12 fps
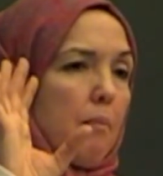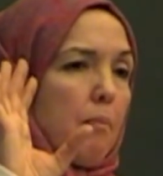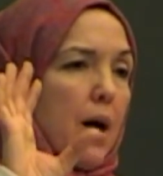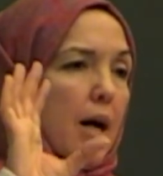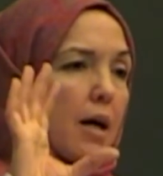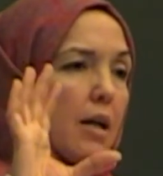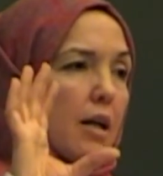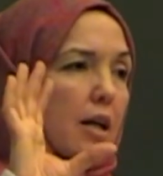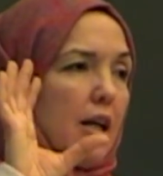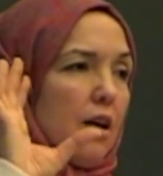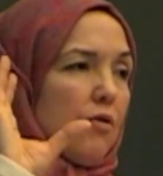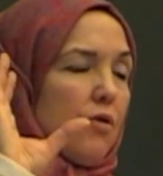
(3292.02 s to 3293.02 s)
But
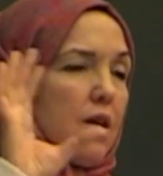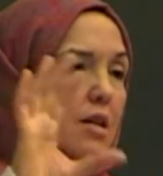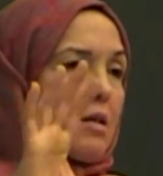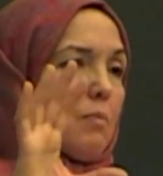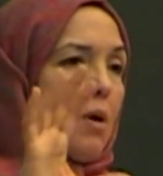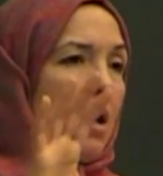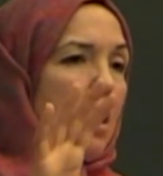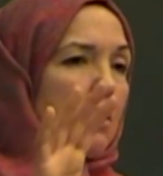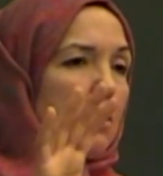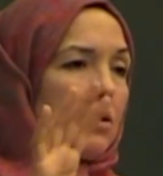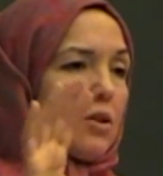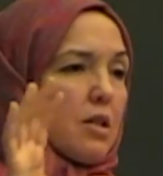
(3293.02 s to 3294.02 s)
if this
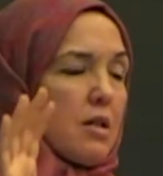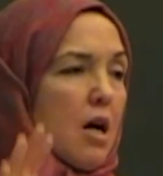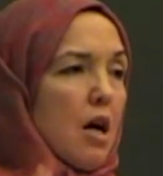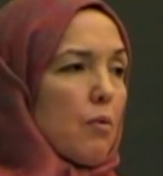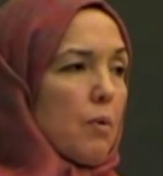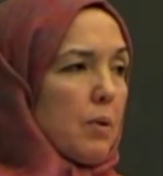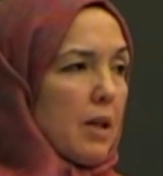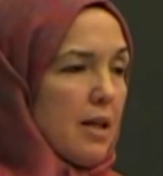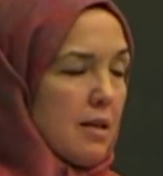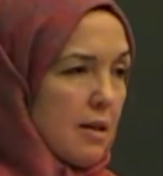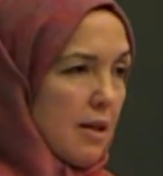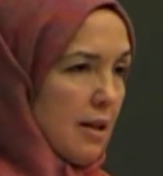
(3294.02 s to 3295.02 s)
model does not
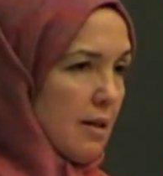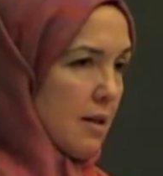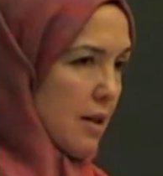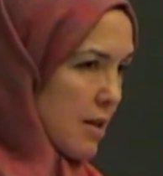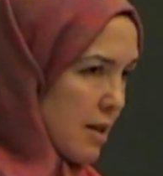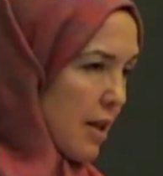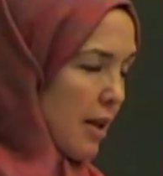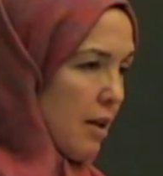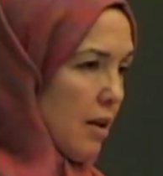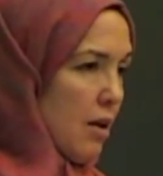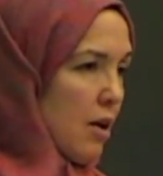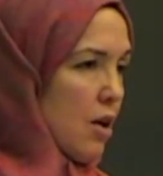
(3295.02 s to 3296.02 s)
replace the
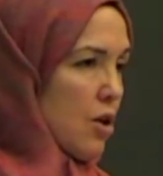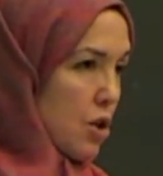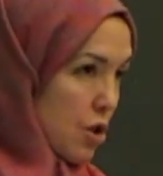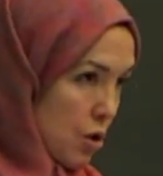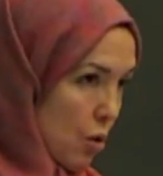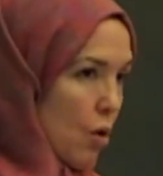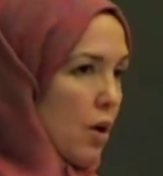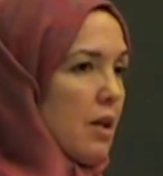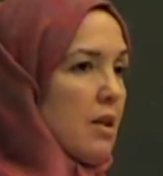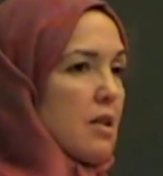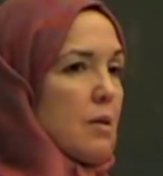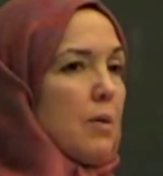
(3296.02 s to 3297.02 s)
existing story
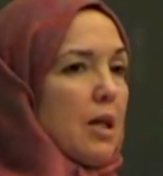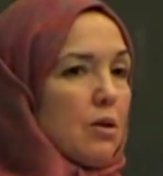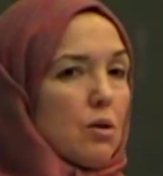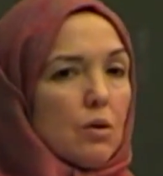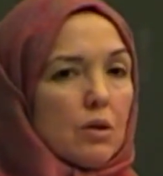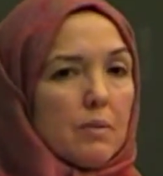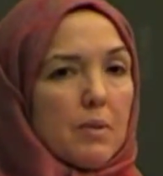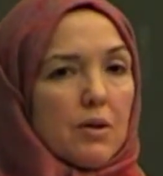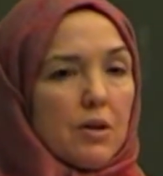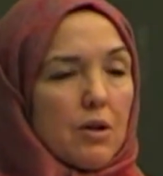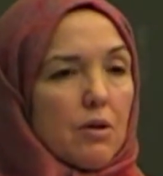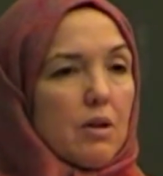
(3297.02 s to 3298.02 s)
that's being told about
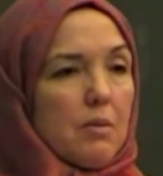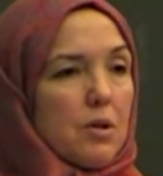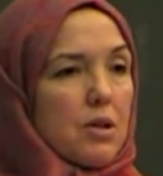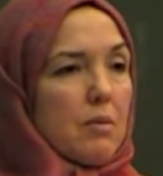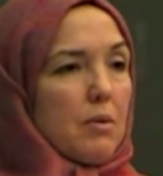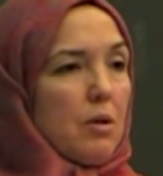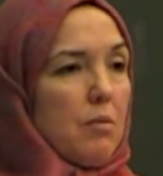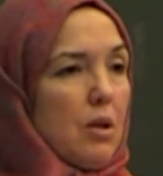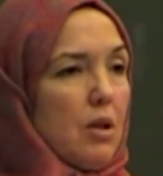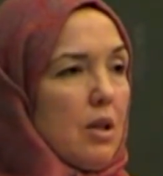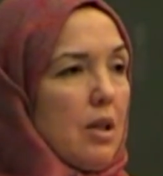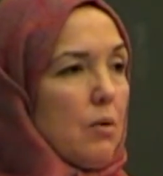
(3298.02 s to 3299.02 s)
the early Muslim
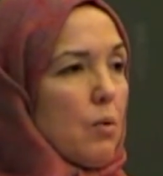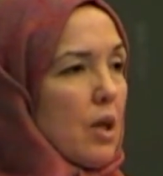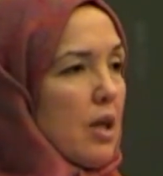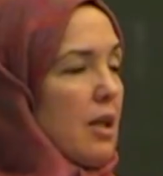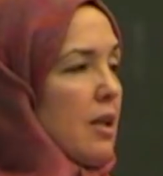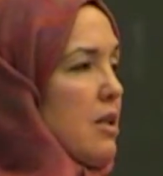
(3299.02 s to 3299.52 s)
community, we're going to